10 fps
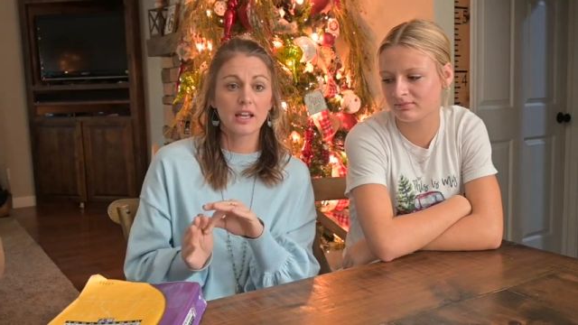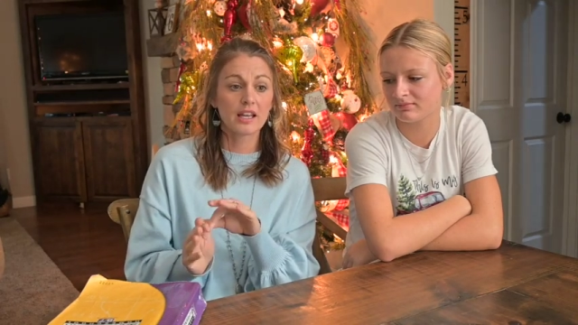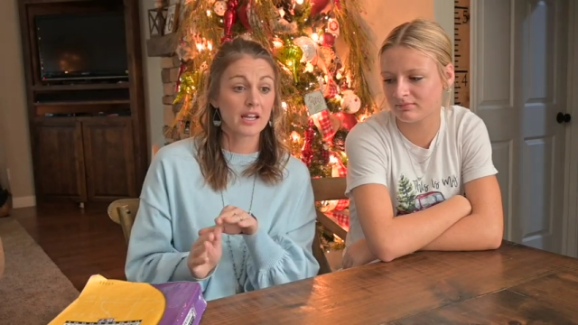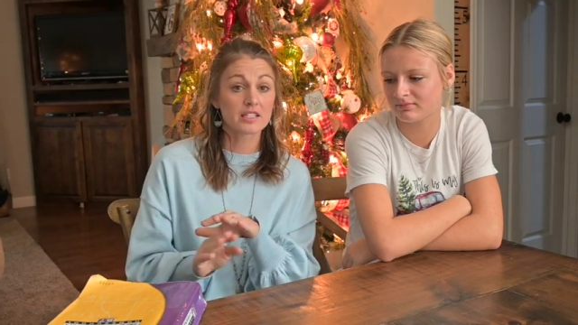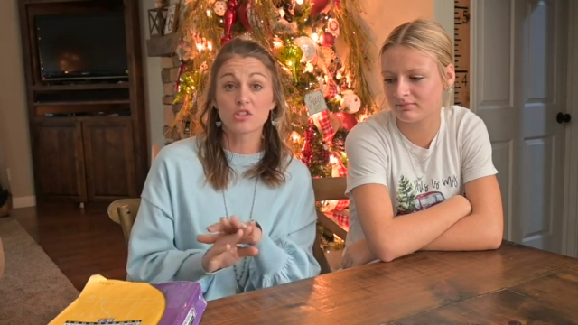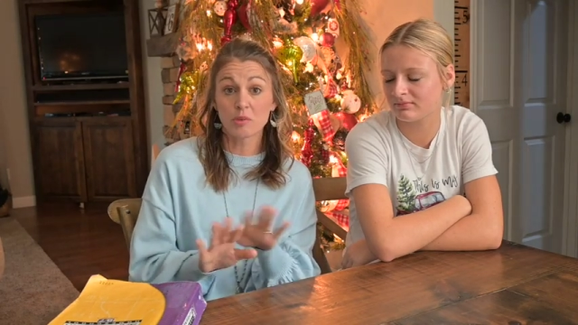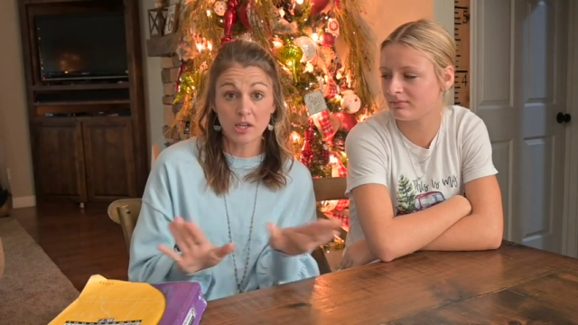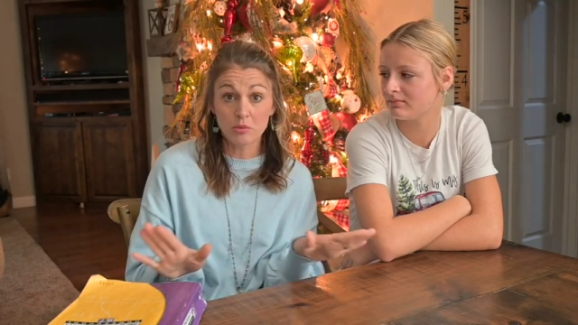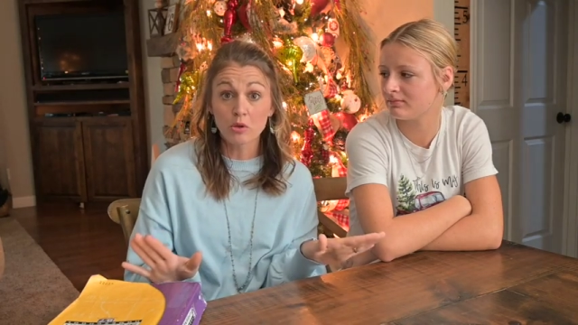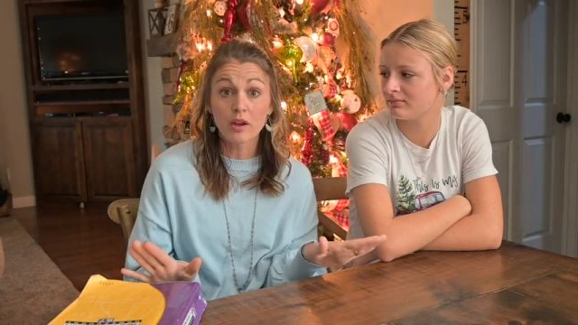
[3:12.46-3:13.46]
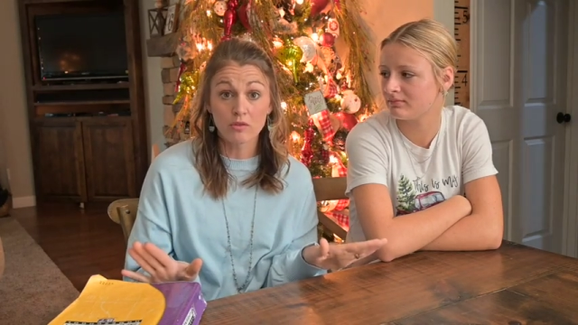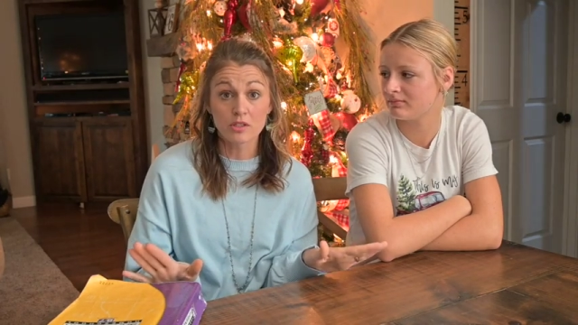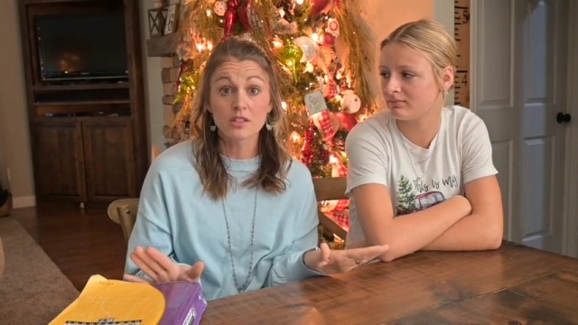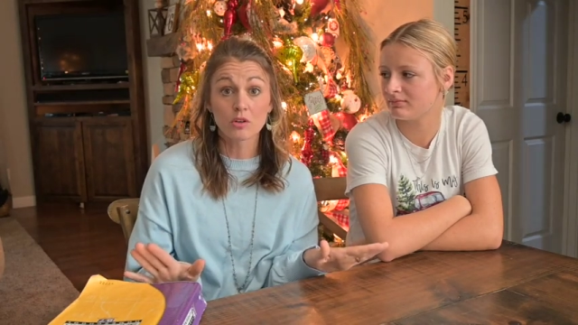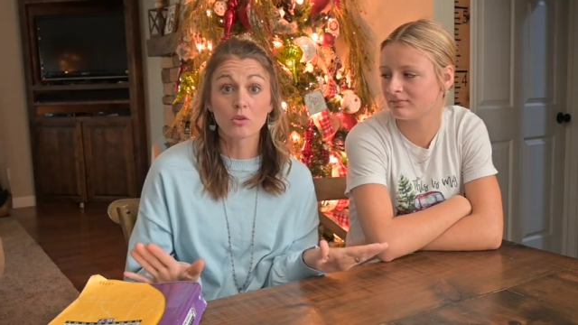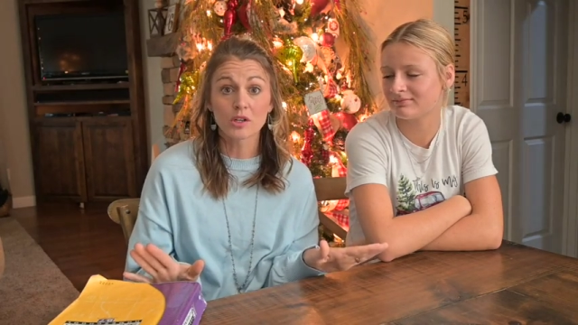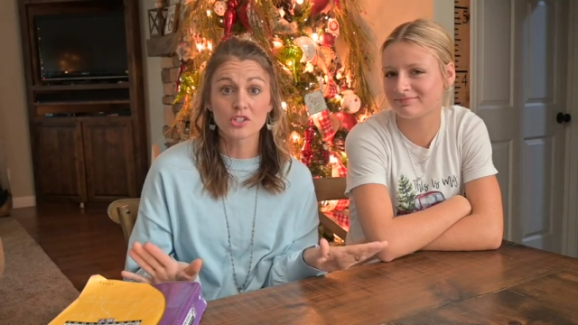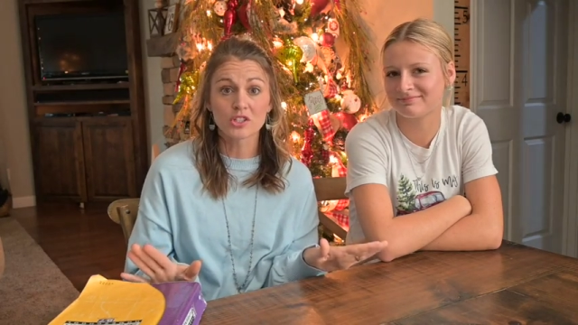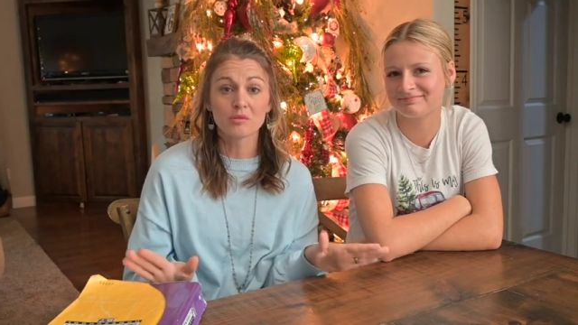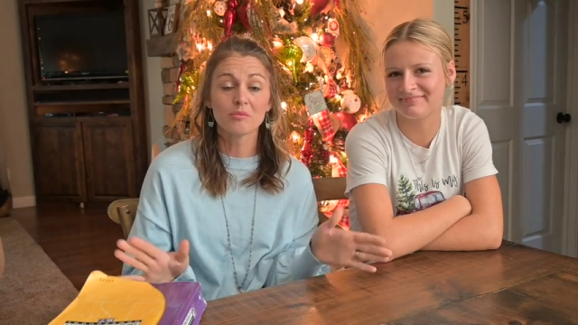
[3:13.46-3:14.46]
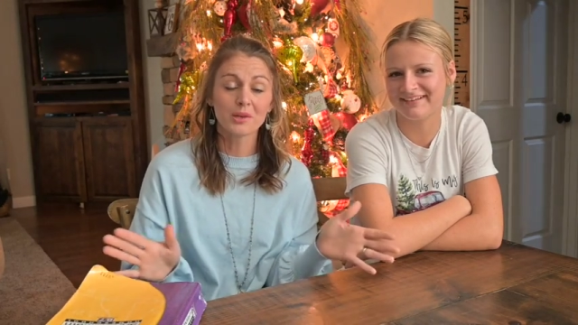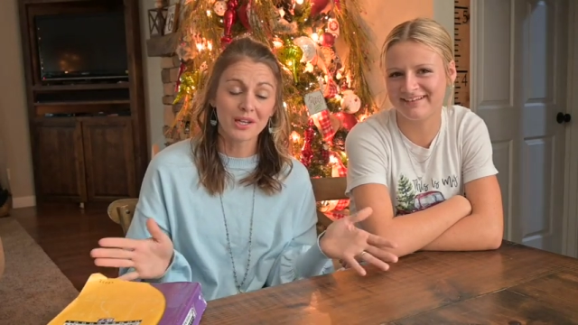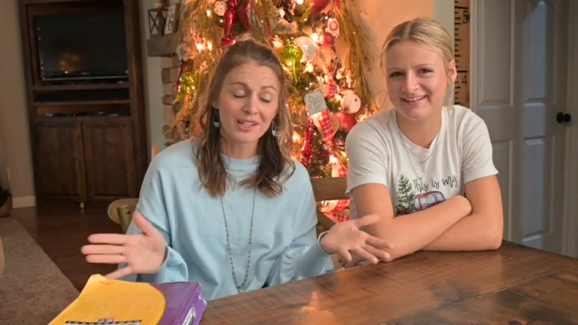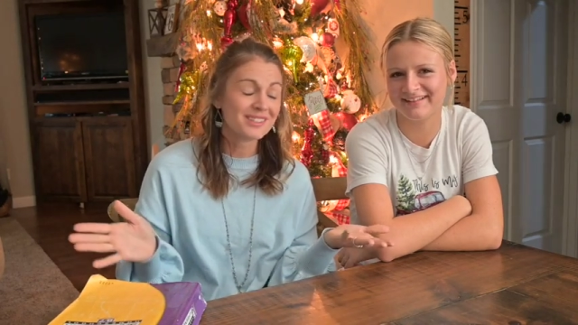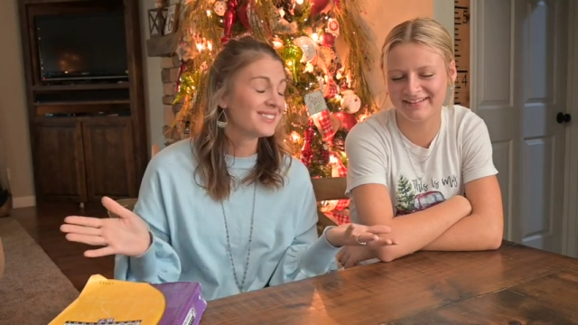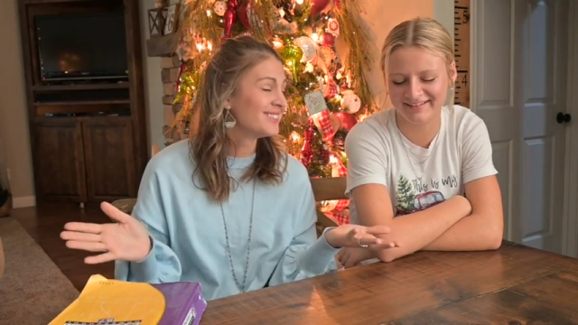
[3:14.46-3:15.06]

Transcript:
Speaker 1: and I still make him do every single question, but.